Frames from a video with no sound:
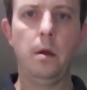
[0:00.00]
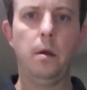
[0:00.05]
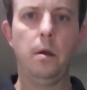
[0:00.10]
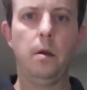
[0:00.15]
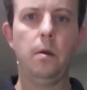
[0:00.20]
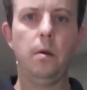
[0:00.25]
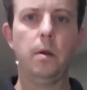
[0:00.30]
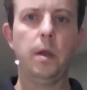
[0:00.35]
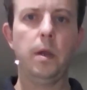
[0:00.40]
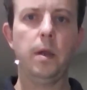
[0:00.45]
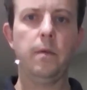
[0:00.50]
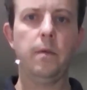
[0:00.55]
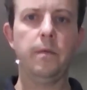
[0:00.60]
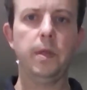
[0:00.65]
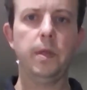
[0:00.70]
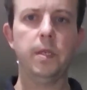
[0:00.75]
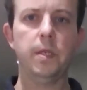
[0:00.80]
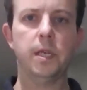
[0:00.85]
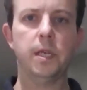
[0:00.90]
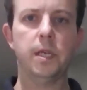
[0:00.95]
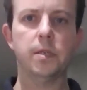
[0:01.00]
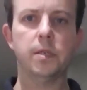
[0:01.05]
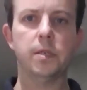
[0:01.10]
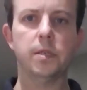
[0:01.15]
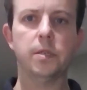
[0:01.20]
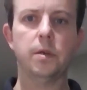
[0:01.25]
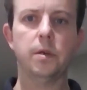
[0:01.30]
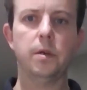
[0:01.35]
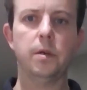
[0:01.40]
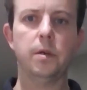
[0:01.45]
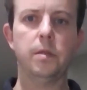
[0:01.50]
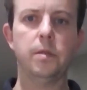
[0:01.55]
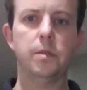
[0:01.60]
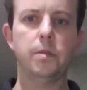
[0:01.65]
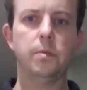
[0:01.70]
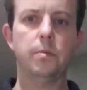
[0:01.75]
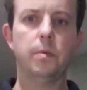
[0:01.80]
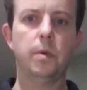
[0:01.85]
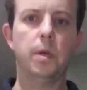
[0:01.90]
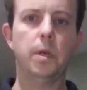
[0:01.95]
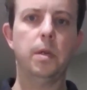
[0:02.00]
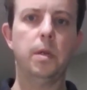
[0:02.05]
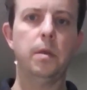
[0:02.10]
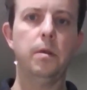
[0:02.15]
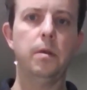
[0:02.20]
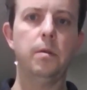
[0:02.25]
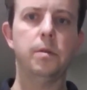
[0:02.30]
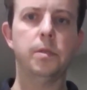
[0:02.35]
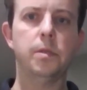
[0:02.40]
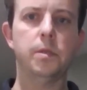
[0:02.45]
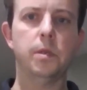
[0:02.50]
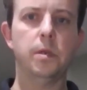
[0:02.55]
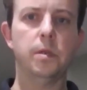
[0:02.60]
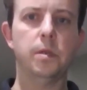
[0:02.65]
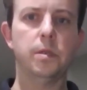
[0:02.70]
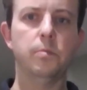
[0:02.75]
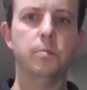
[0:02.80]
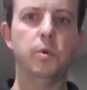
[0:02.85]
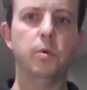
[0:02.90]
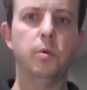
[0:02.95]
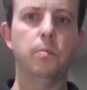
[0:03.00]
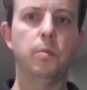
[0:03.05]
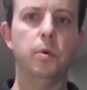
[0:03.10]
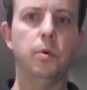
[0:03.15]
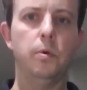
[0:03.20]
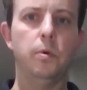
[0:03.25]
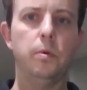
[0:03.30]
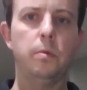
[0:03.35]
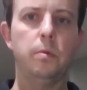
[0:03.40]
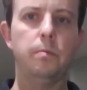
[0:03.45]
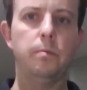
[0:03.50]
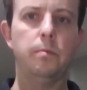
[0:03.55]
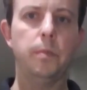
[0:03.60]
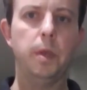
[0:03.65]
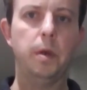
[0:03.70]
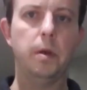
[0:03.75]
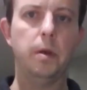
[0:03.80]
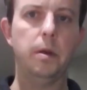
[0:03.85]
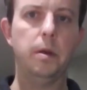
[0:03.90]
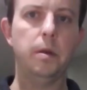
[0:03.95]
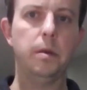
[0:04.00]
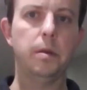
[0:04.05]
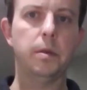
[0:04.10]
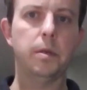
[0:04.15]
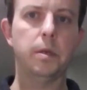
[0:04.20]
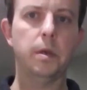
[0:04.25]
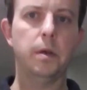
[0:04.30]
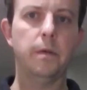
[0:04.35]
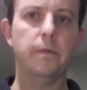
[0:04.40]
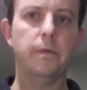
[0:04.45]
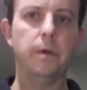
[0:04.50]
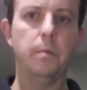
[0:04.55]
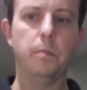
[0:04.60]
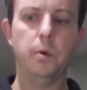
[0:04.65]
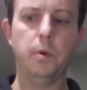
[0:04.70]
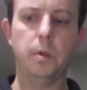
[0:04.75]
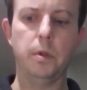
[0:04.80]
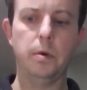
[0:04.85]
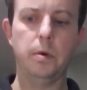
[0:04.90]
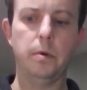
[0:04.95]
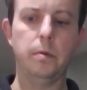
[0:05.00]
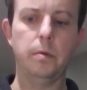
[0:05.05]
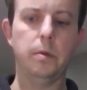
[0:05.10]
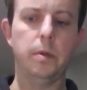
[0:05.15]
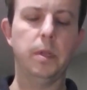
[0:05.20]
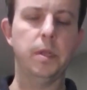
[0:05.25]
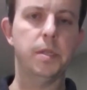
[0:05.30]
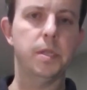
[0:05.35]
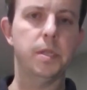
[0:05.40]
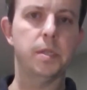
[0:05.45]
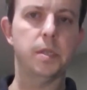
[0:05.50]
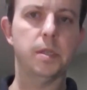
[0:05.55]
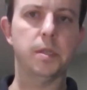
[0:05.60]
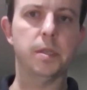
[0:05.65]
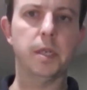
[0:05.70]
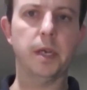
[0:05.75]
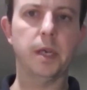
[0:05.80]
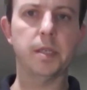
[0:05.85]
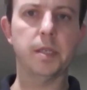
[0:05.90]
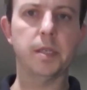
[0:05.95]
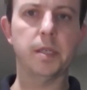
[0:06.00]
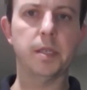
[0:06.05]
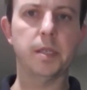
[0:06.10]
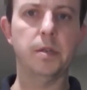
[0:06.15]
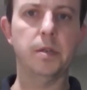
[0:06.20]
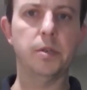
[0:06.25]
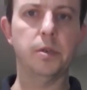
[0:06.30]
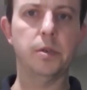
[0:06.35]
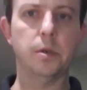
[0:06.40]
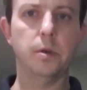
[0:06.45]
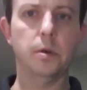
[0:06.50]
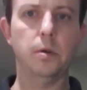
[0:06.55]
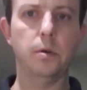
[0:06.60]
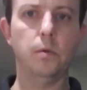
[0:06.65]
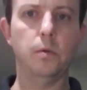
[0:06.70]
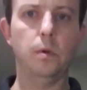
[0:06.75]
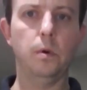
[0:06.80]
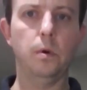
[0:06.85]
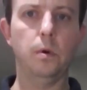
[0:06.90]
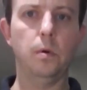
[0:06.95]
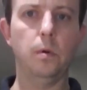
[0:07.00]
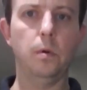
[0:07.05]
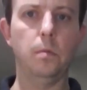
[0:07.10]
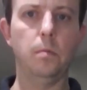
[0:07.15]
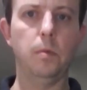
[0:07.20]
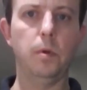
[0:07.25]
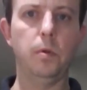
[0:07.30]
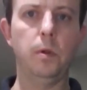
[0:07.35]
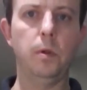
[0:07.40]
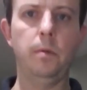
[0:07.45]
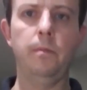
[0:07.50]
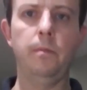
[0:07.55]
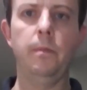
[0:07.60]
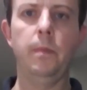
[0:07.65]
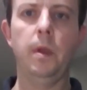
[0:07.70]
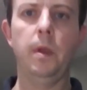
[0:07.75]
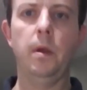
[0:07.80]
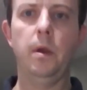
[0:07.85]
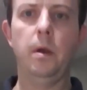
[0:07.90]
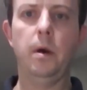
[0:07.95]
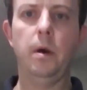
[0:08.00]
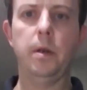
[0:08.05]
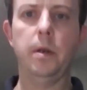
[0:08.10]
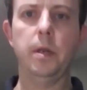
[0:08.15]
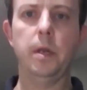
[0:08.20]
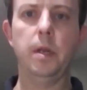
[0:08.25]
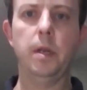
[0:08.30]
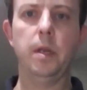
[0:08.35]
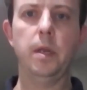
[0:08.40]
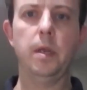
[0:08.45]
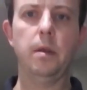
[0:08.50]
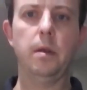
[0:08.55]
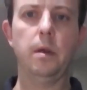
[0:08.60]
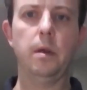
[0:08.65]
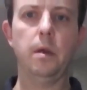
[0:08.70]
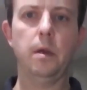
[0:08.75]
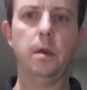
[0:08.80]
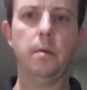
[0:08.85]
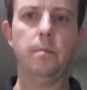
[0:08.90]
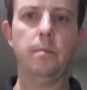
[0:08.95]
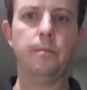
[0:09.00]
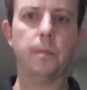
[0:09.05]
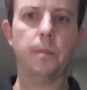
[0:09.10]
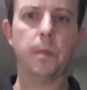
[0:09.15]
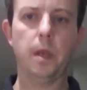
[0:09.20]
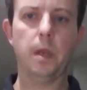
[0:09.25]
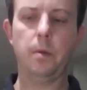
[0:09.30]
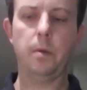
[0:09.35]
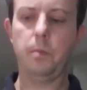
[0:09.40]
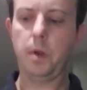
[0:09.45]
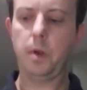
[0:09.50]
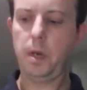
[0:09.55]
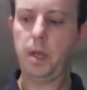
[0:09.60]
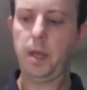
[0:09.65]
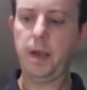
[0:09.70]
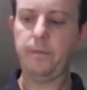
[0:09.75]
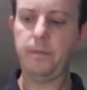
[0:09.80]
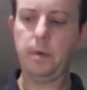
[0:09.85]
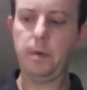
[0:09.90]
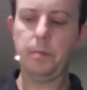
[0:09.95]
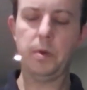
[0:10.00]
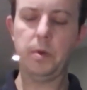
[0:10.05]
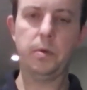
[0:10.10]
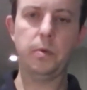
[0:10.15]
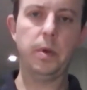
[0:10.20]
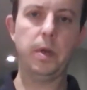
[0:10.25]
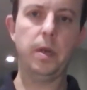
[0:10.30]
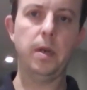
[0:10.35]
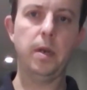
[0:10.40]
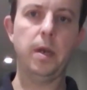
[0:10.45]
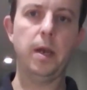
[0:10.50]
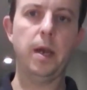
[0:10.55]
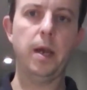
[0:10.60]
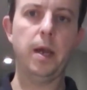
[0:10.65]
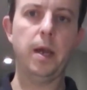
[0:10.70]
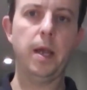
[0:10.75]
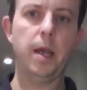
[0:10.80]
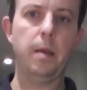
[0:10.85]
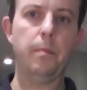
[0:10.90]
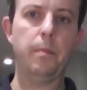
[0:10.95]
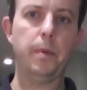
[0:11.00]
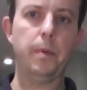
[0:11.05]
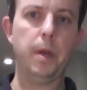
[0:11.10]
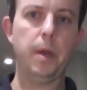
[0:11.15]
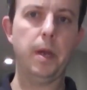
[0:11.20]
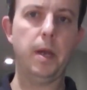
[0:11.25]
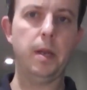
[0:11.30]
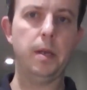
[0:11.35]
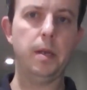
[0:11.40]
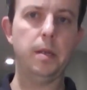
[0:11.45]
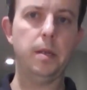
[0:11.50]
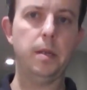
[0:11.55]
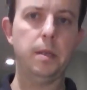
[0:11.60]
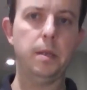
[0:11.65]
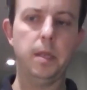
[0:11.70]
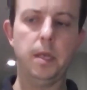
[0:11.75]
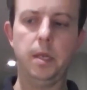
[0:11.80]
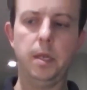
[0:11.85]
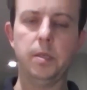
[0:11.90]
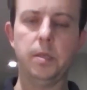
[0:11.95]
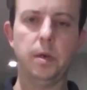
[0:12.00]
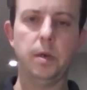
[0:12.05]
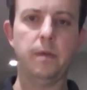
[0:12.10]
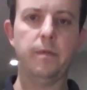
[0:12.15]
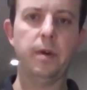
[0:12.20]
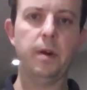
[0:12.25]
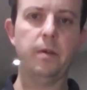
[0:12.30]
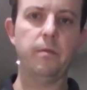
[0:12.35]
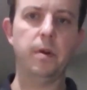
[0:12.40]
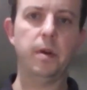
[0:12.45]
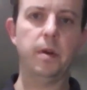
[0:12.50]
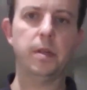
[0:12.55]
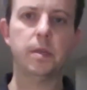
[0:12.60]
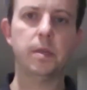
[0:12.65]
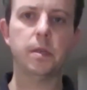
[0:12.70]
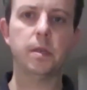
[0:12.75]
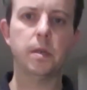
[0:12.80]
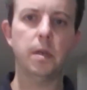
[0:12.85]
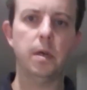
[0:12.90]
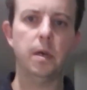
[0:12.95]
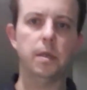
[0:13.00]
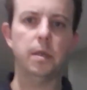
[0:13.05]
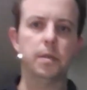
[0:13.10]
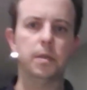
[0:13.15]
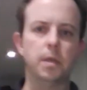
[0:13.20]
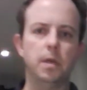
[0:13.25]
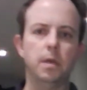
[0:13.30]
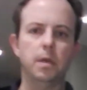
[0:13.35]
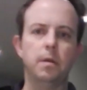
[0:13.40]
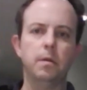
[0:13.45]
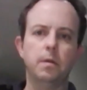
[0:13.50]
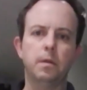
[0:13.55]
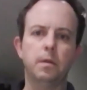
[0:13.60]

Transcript: Okay, for this exercise, we're going to use a small ball. You can use a football, or this is a 6-inch all ball, ideally. And we're going to have it between our hip and the inside of our wrist, like so.